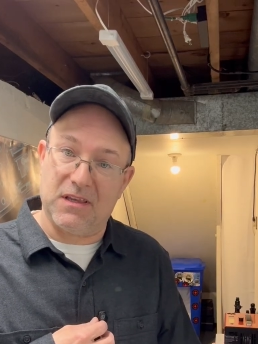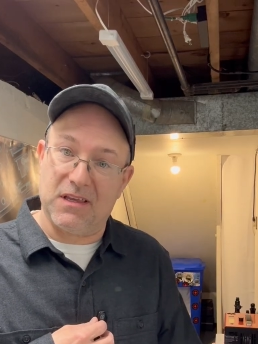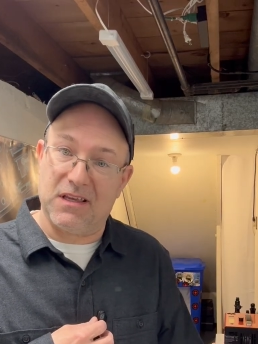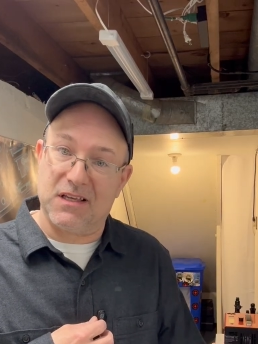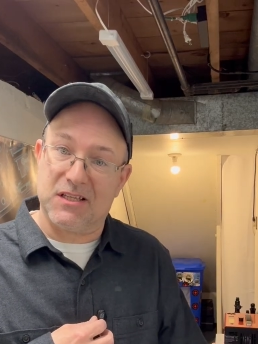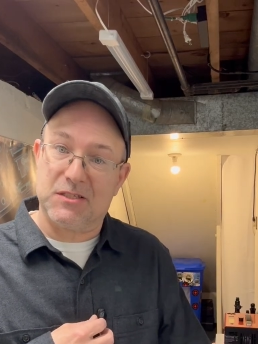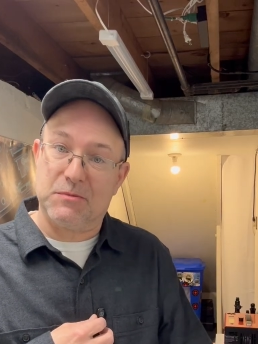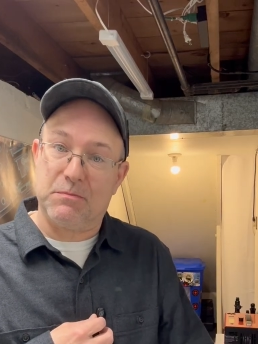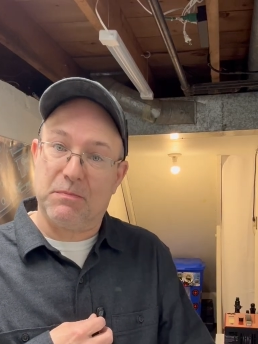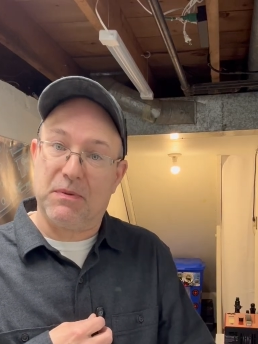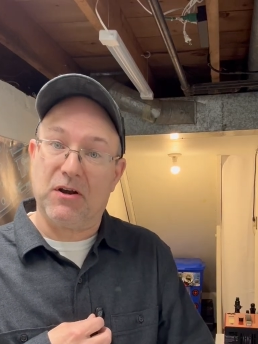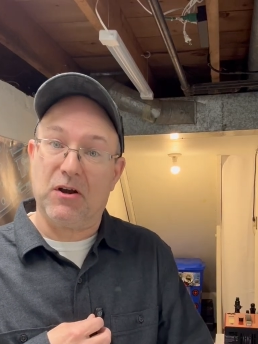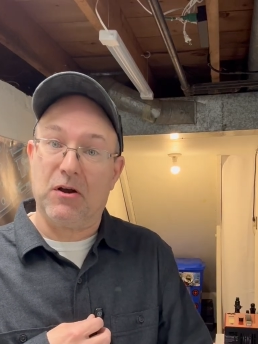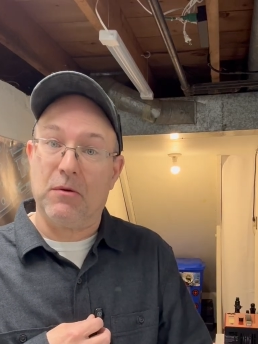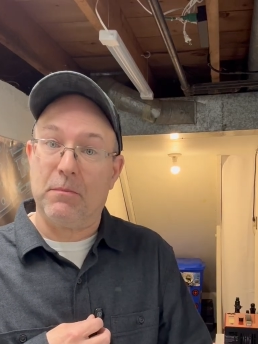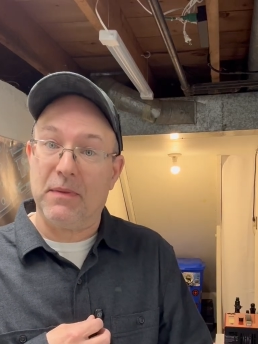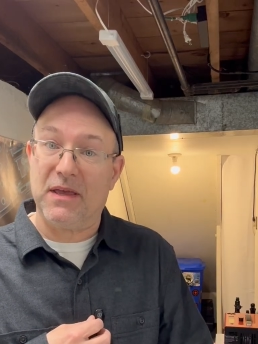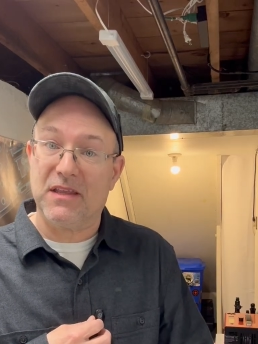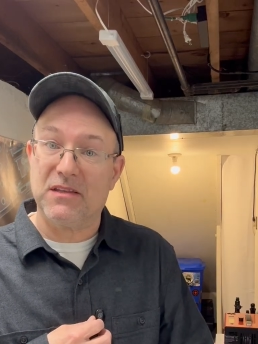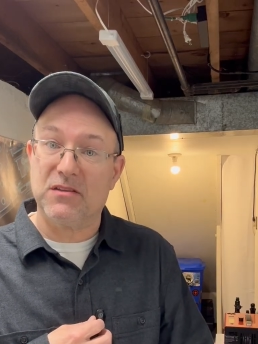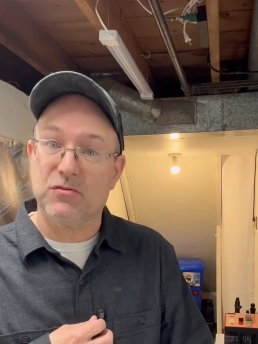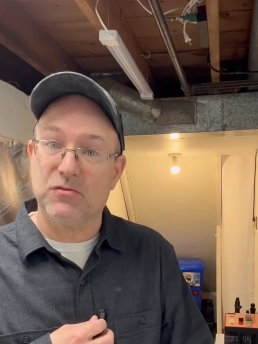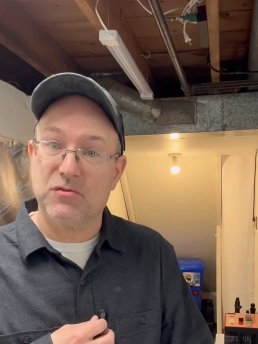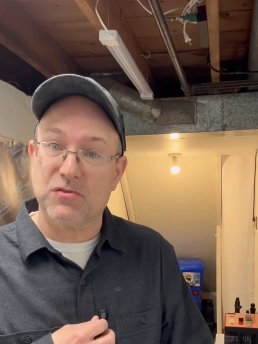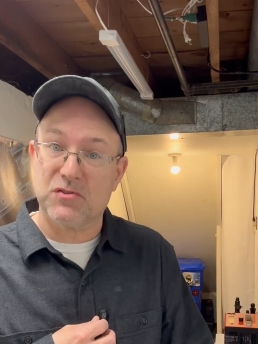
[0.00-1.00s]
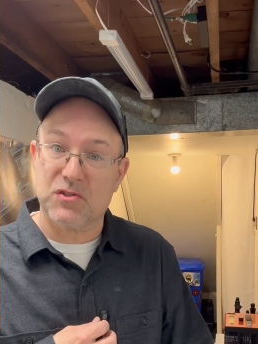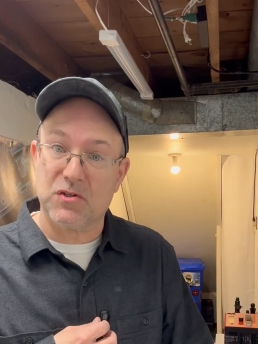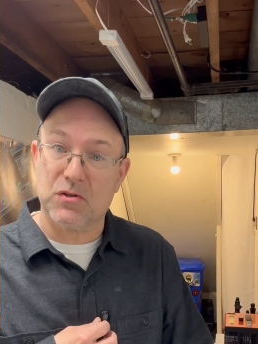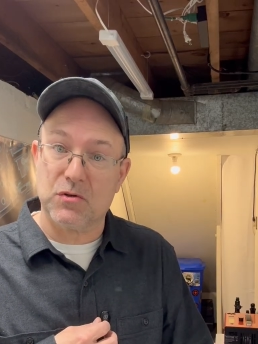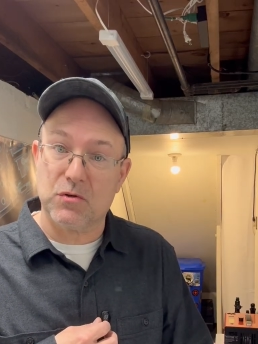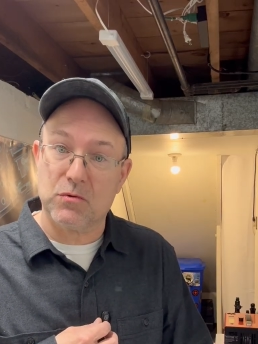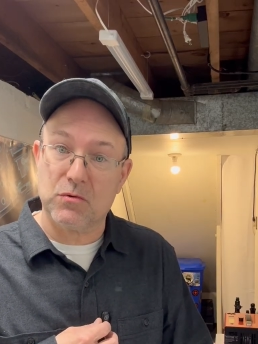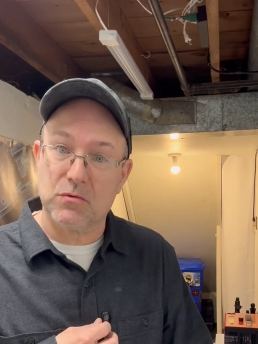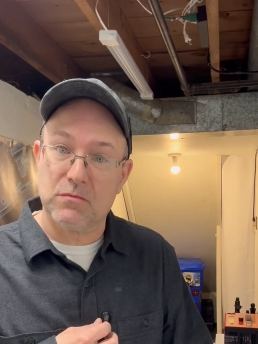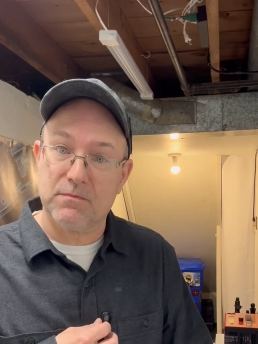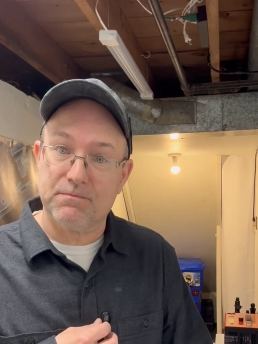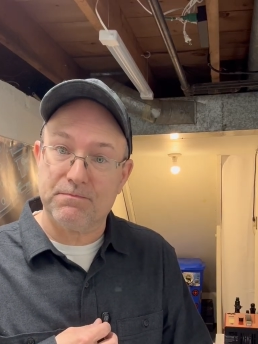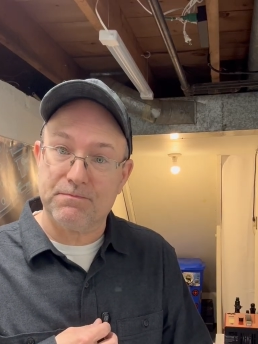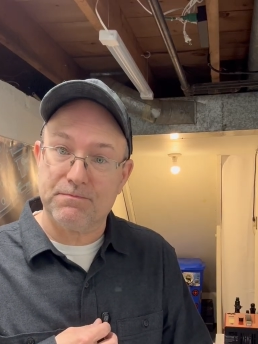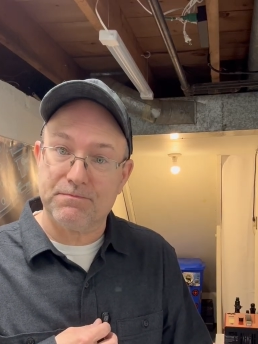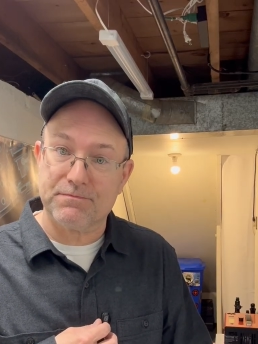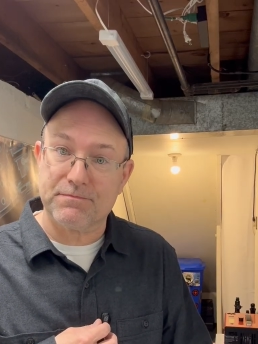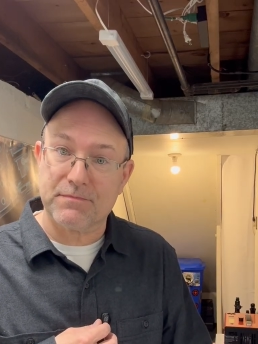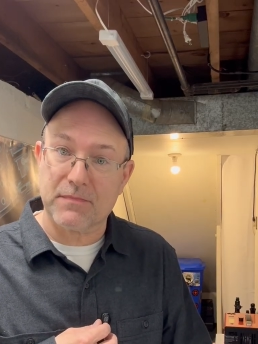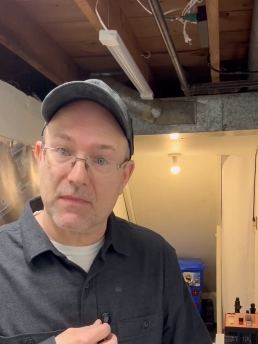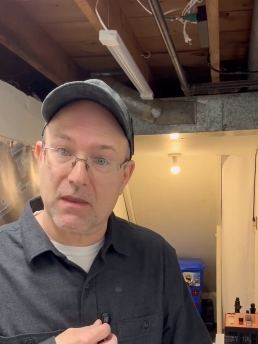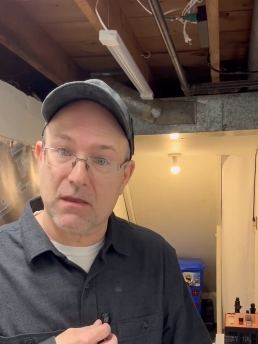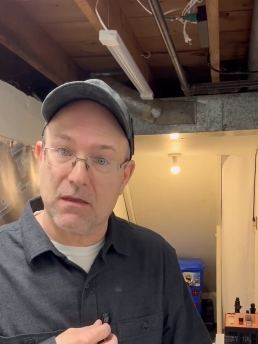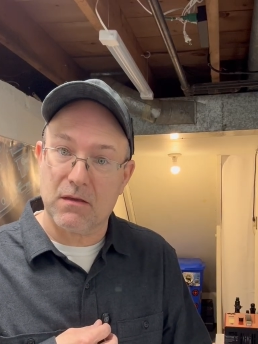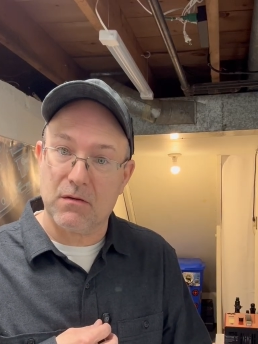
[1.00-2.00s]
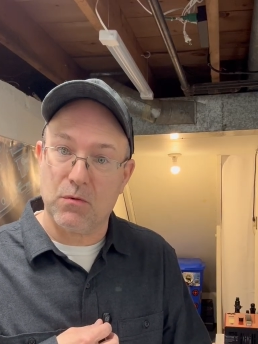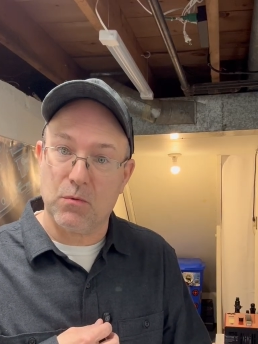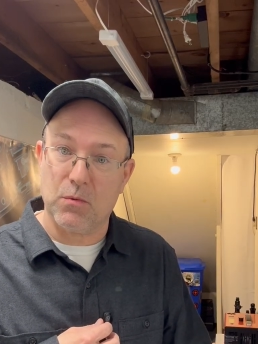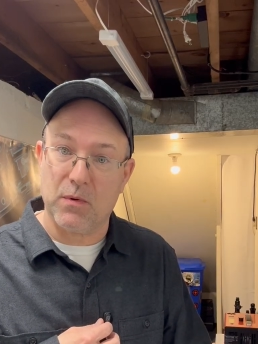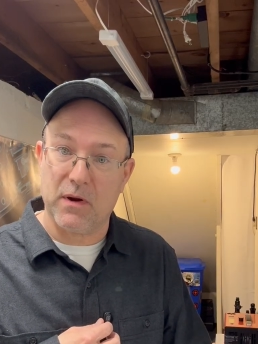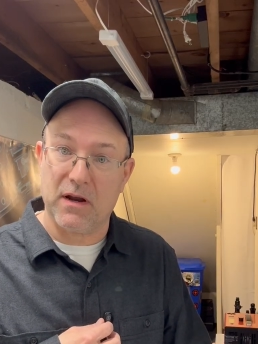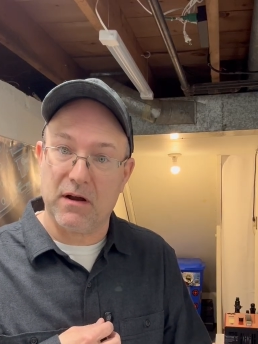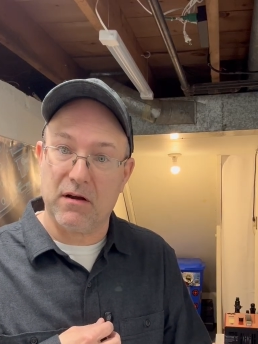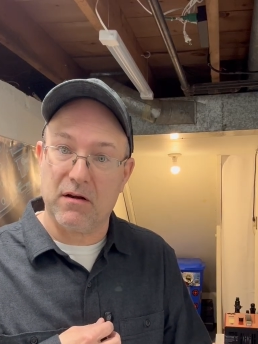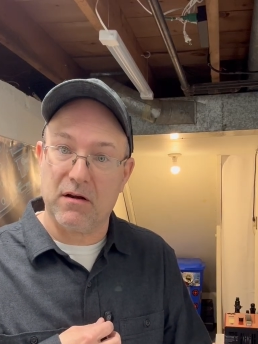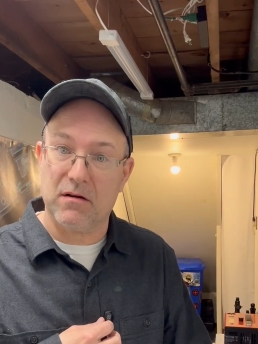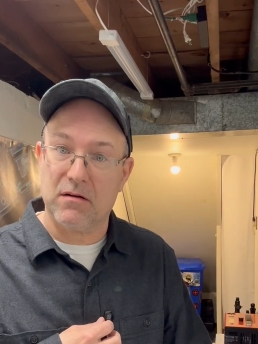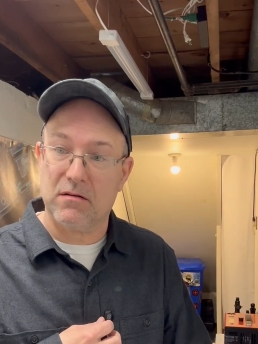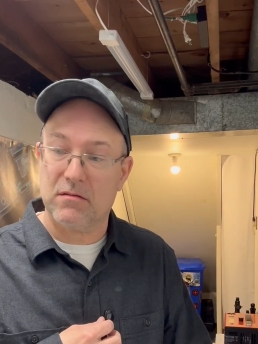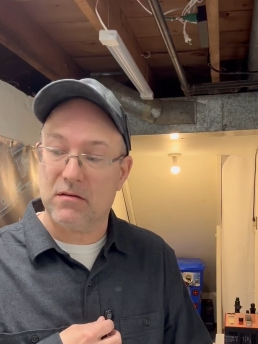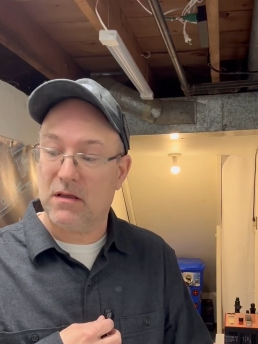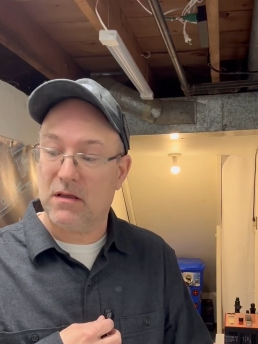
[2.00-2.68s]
experimental zone where